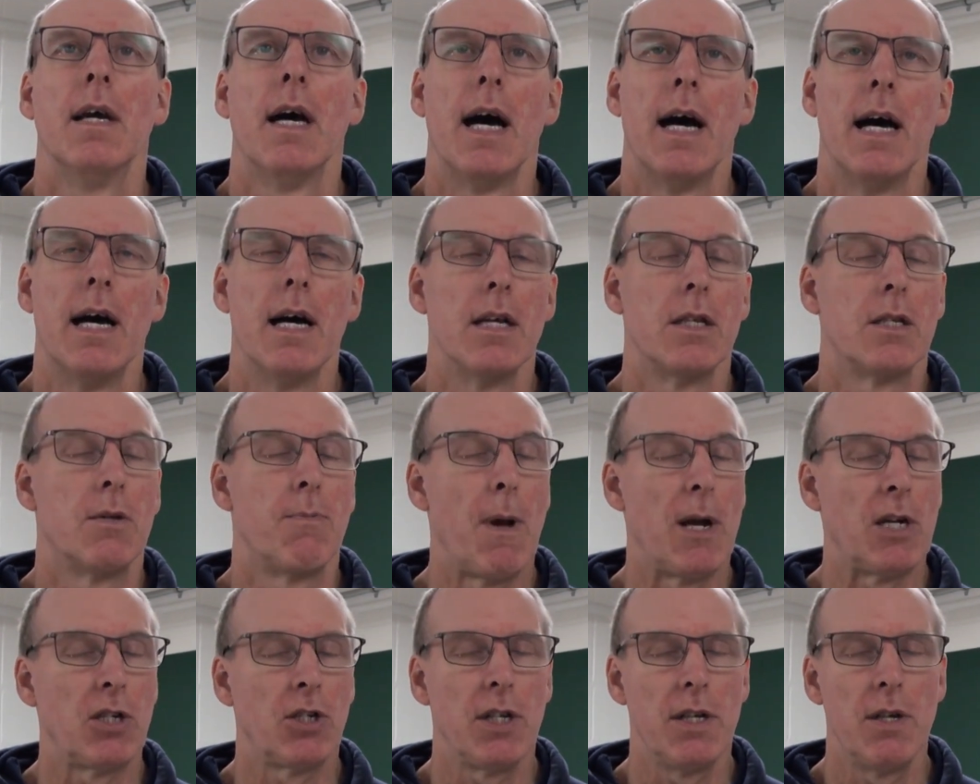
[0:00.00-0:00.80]
Uh,
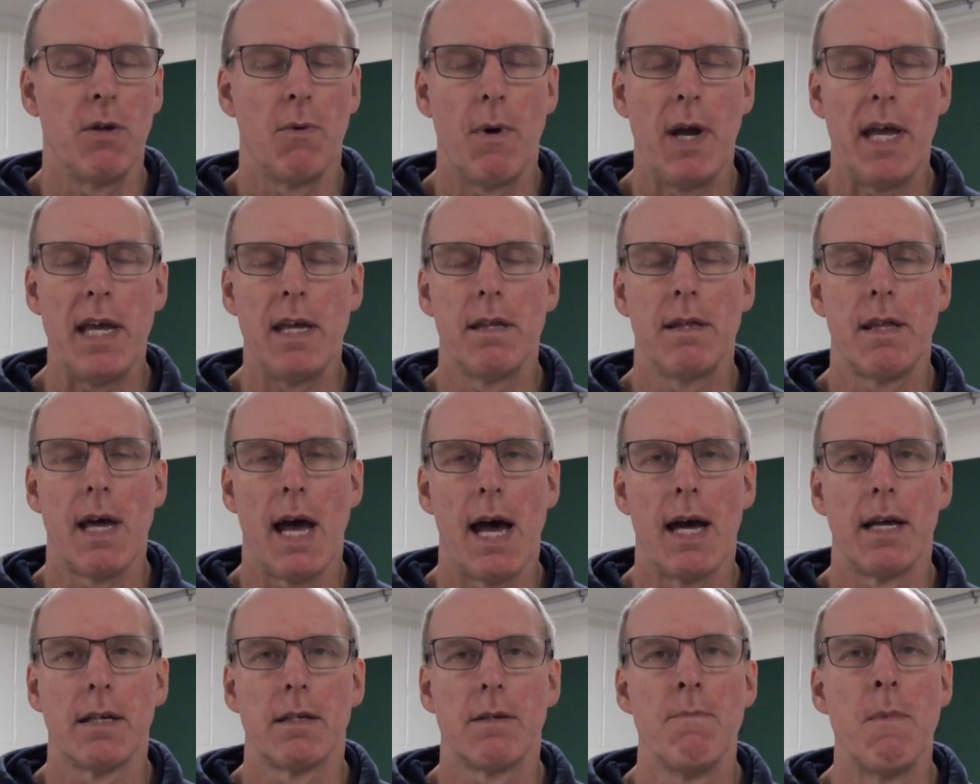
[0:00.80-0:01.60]
especially the way
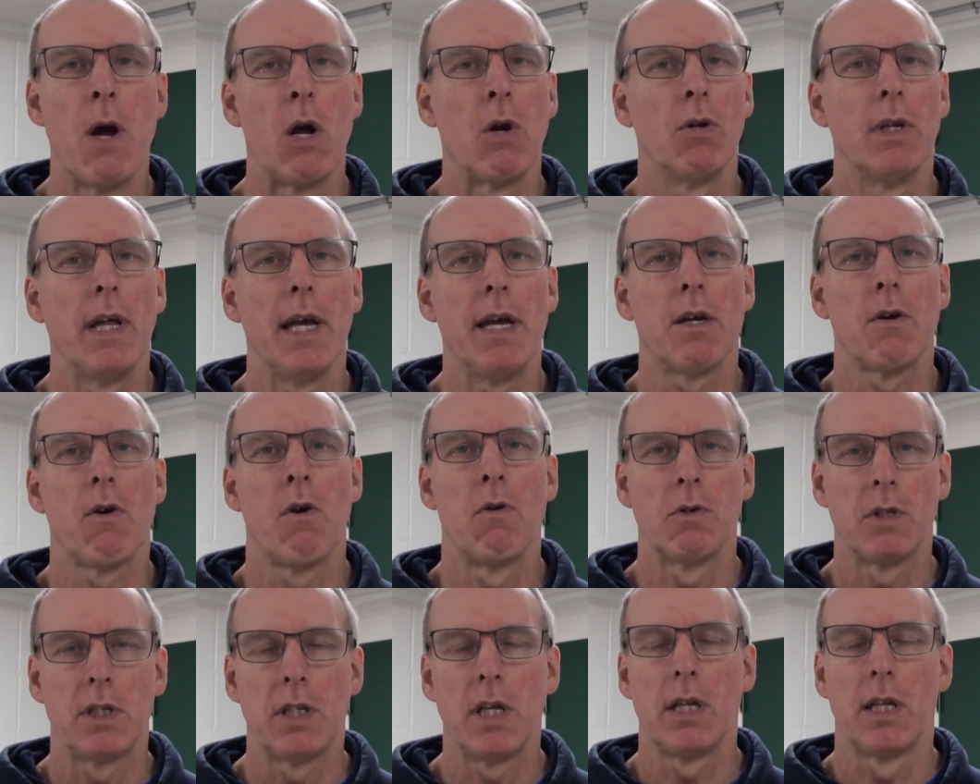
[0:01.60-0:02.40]
that Meadow Lake
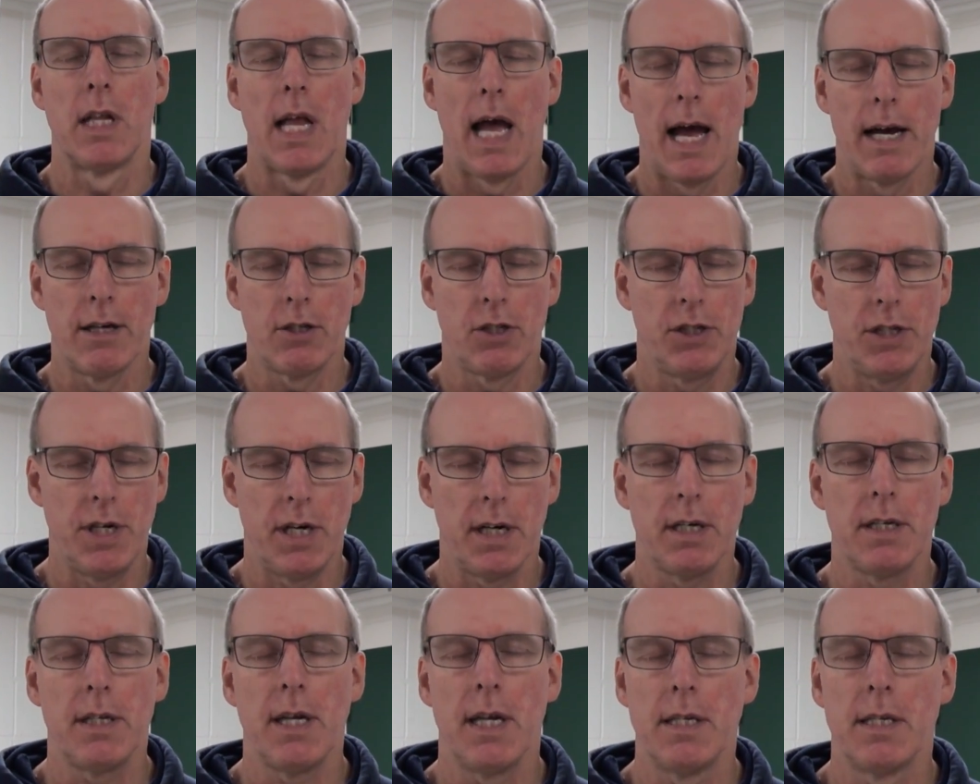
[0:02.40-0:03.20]
hosted last
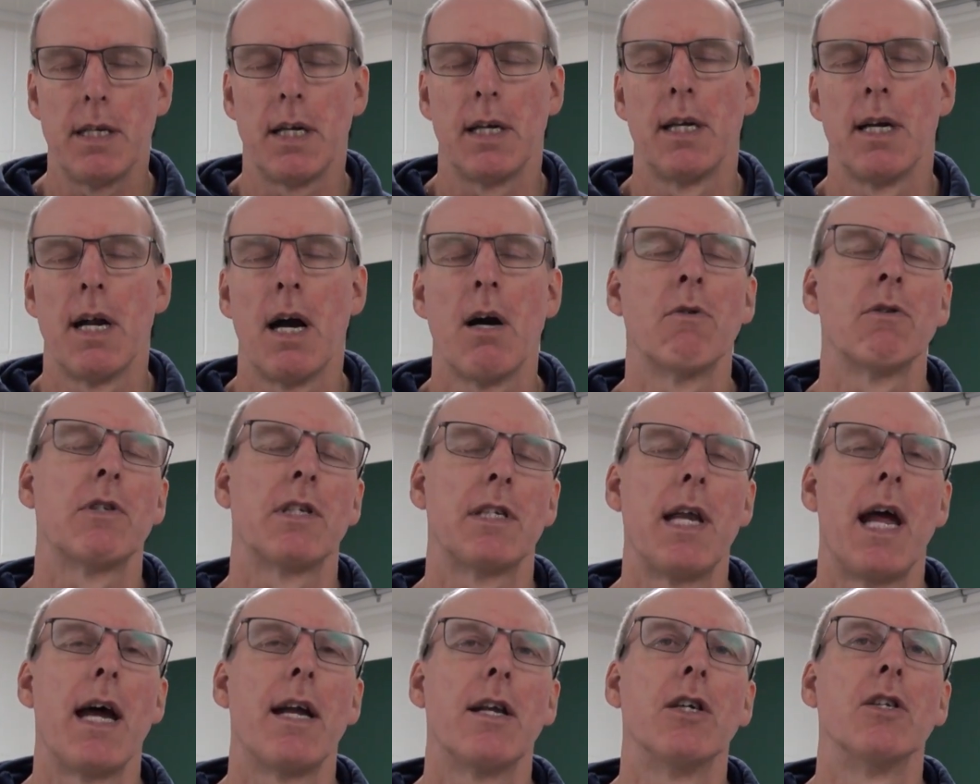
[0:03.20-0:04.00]
year. They did an
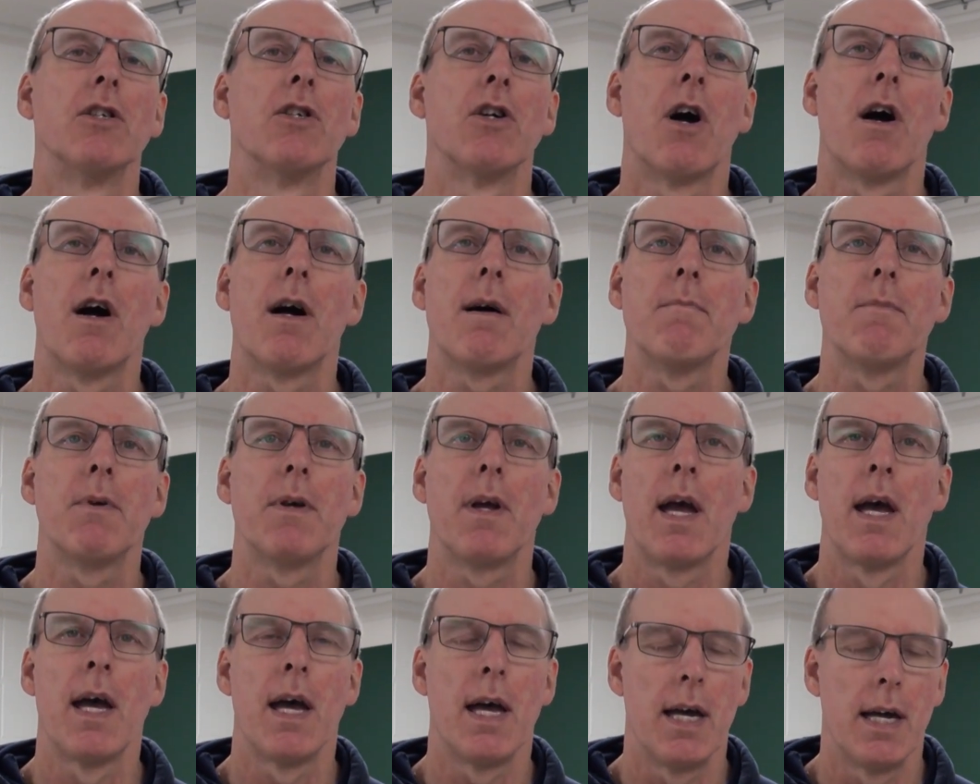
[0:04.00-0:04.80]
outstanding job,
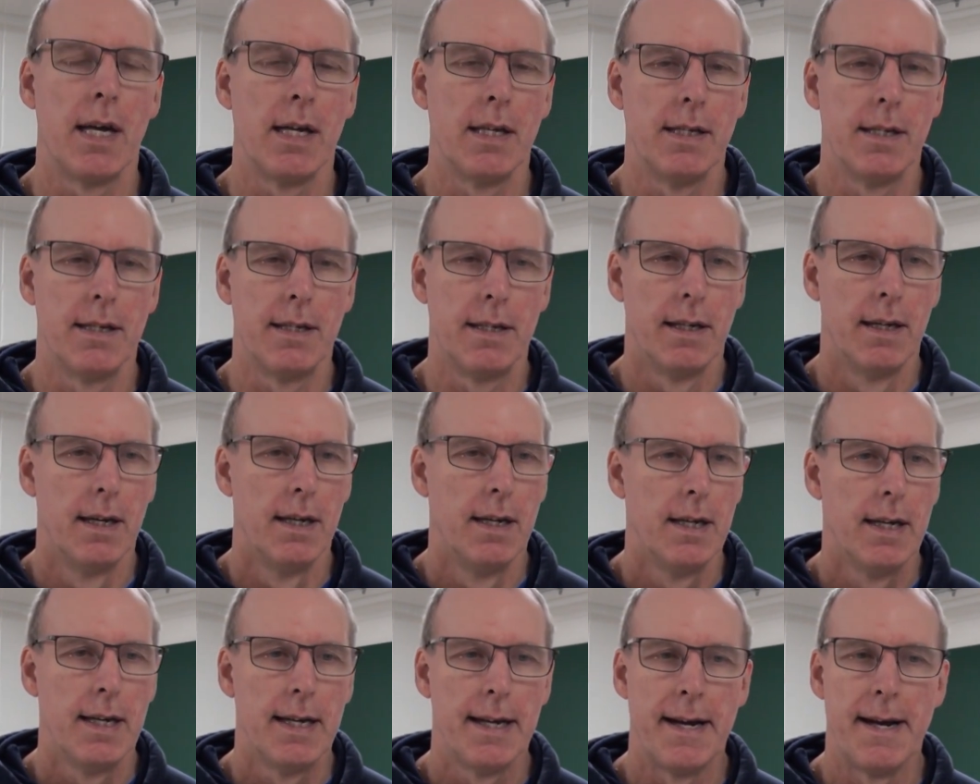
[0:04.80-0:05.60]
and
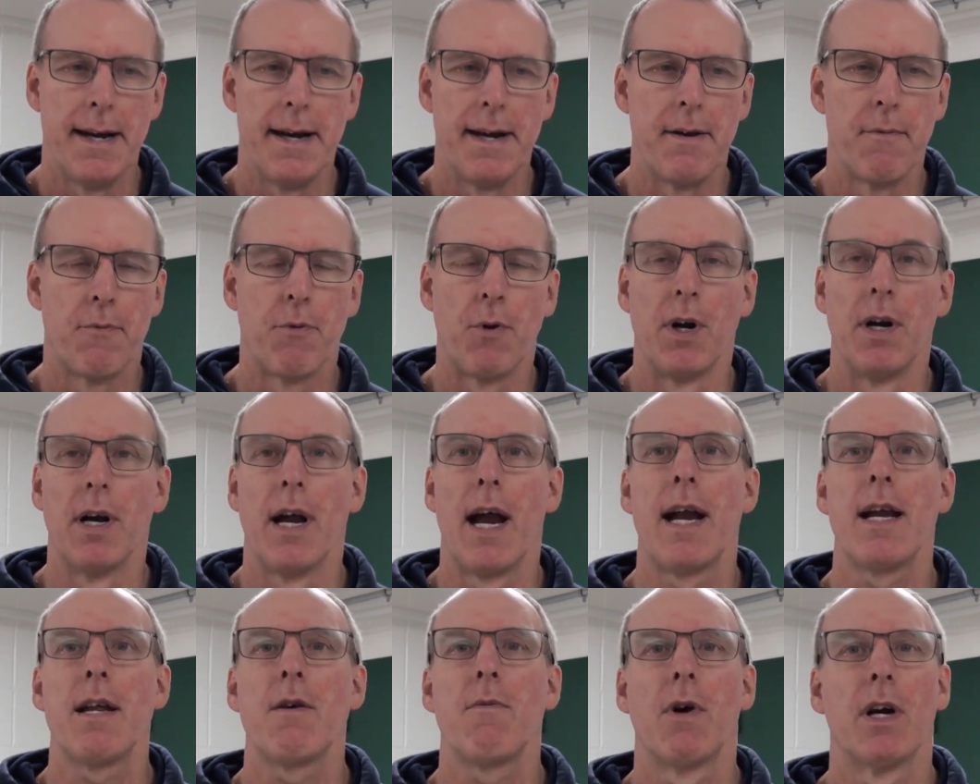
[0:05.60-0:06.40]
uh, if
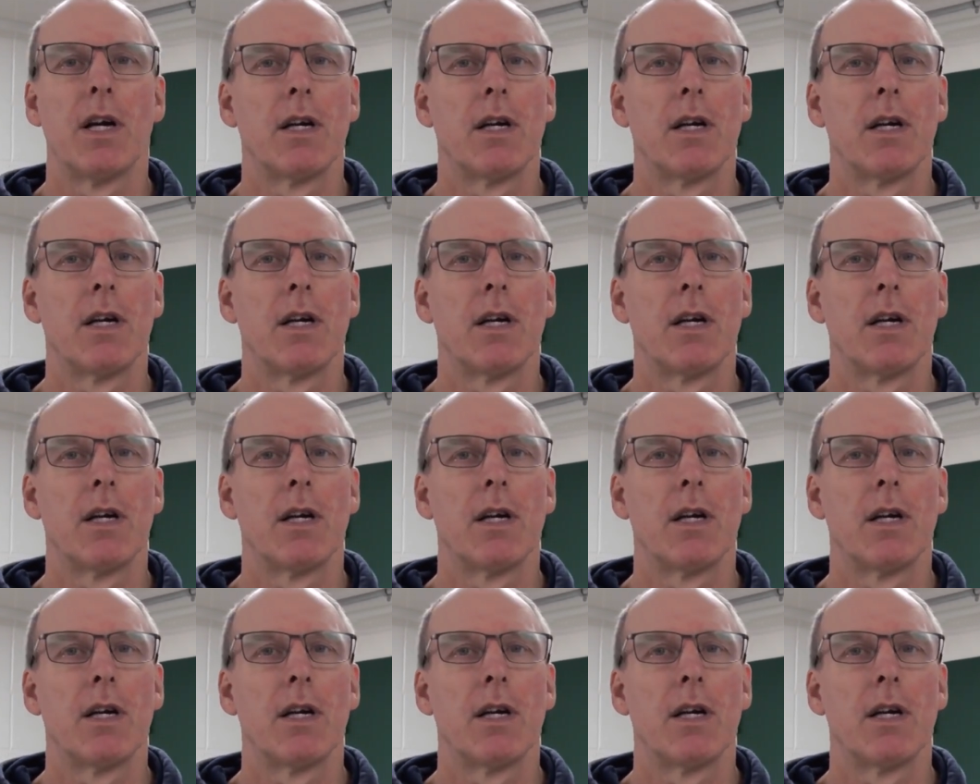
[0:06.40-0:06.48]
we're anywhere